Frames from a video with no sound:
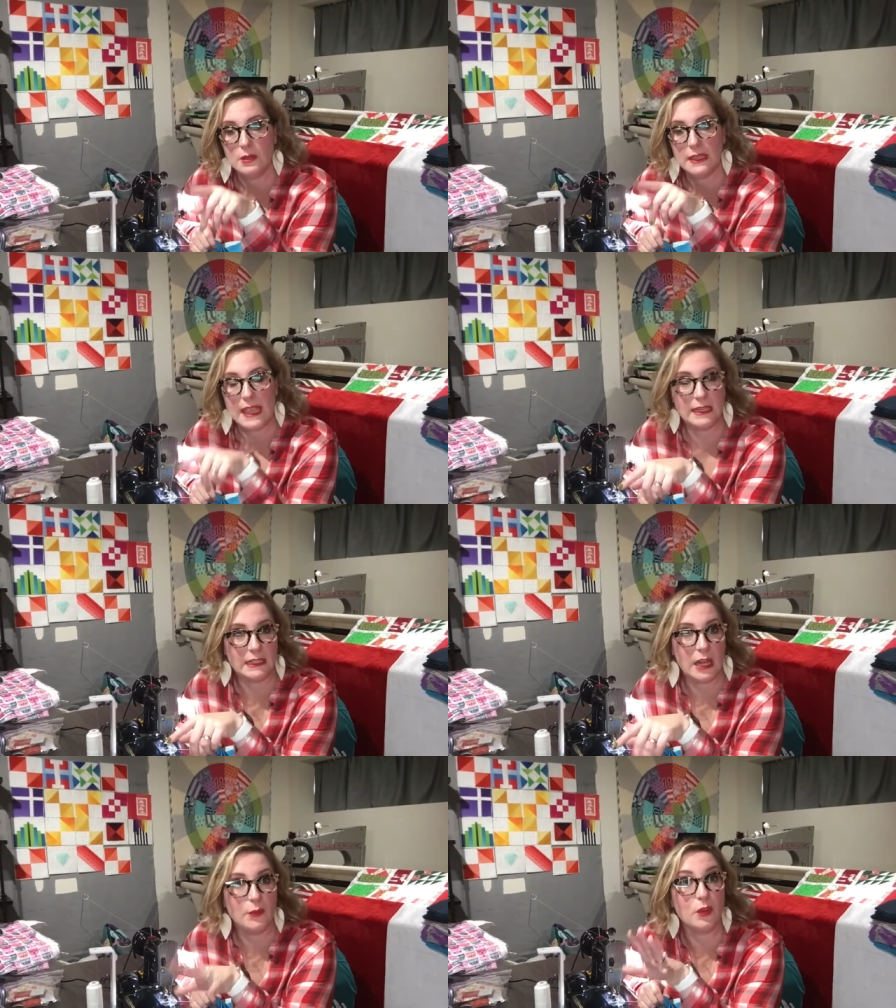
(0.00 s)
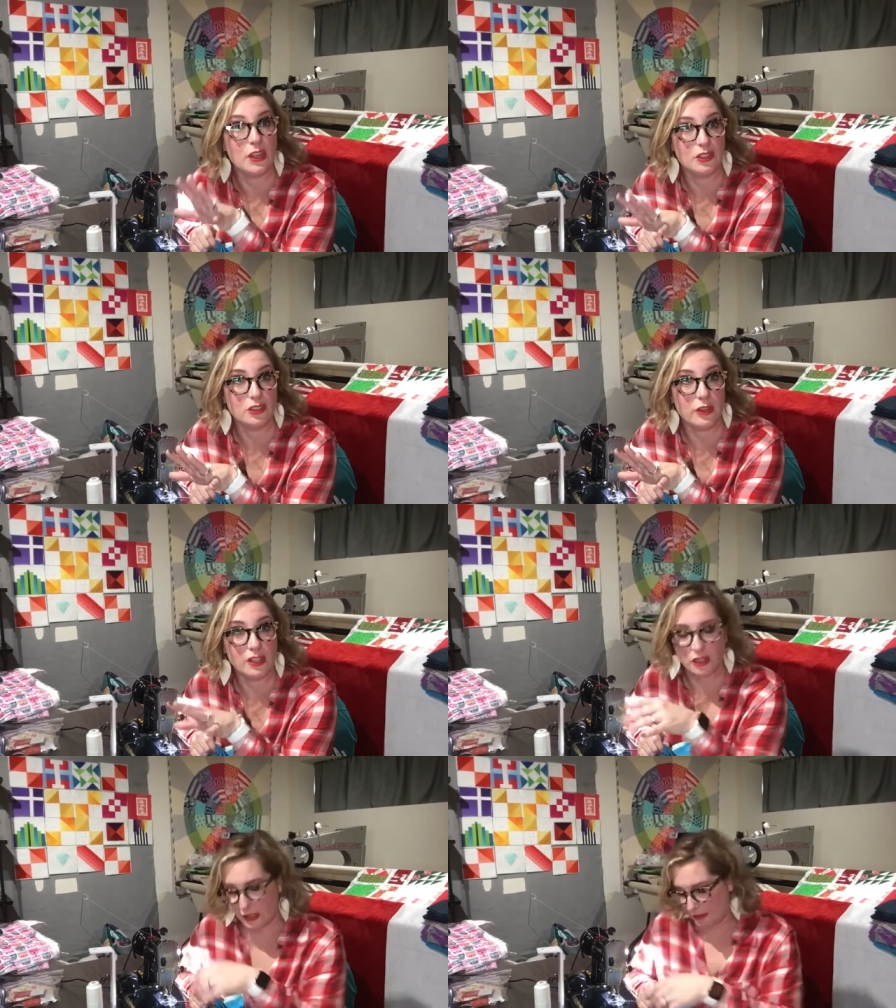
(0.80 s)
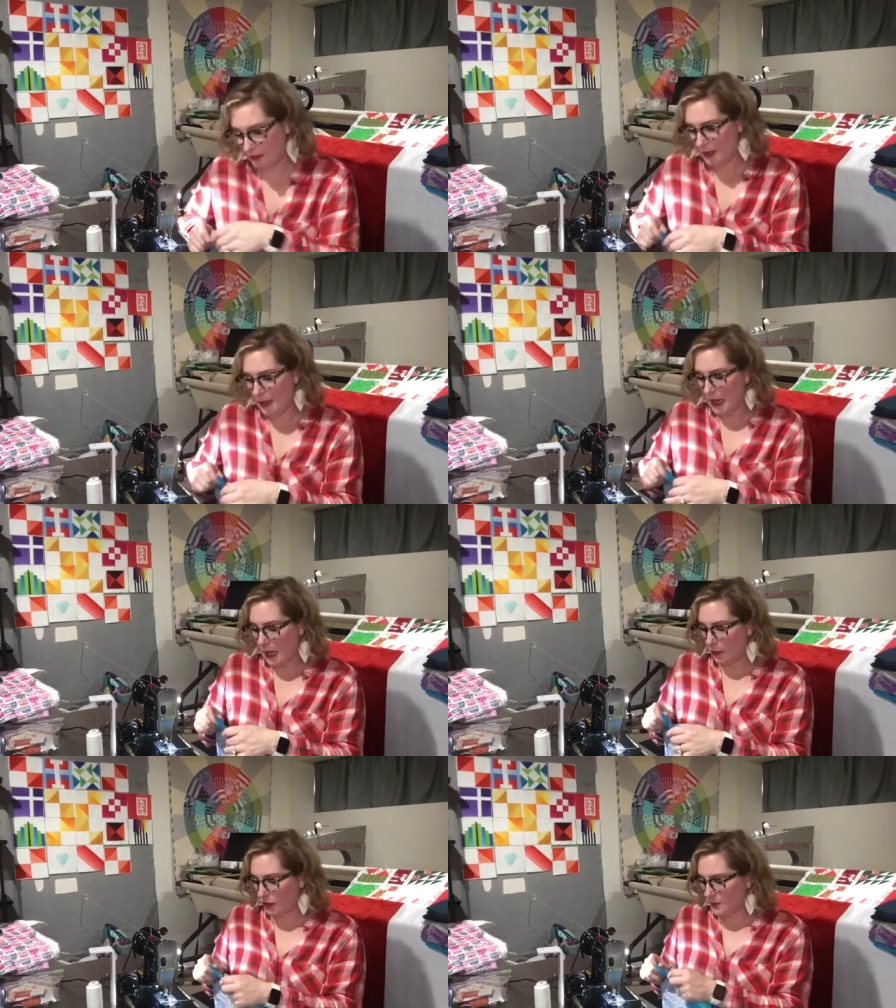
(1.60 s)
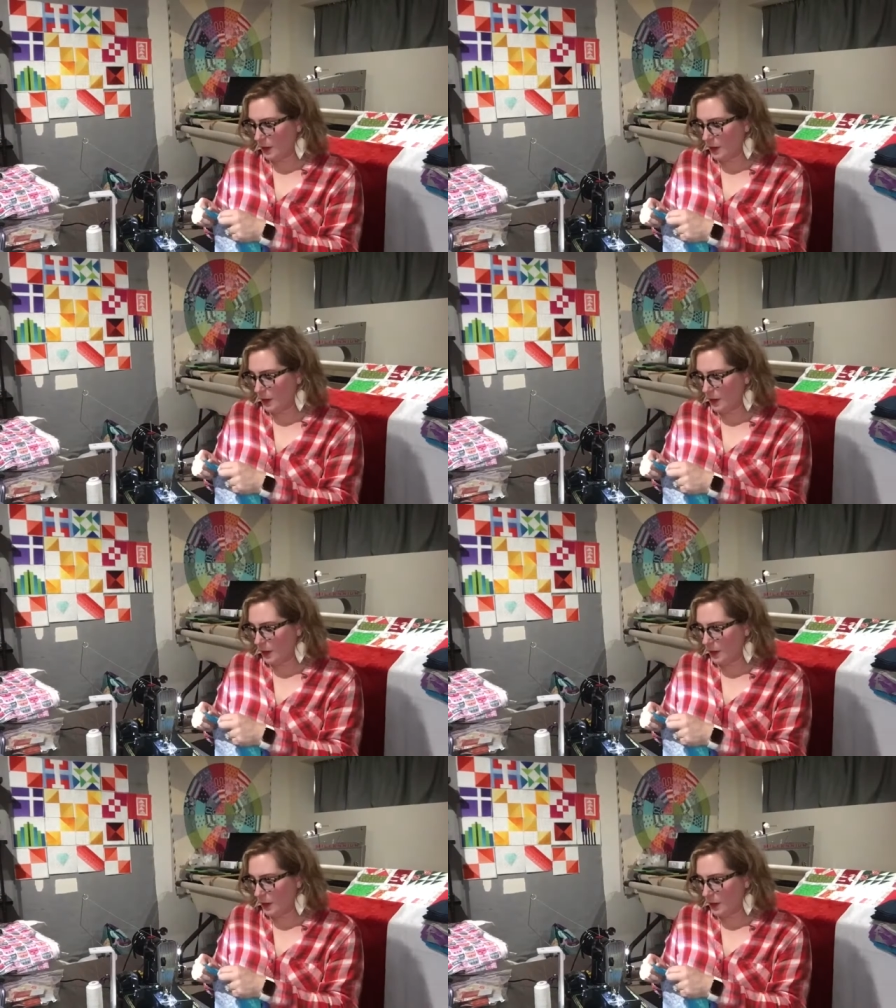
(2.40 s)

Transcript: Canada for construction, and there's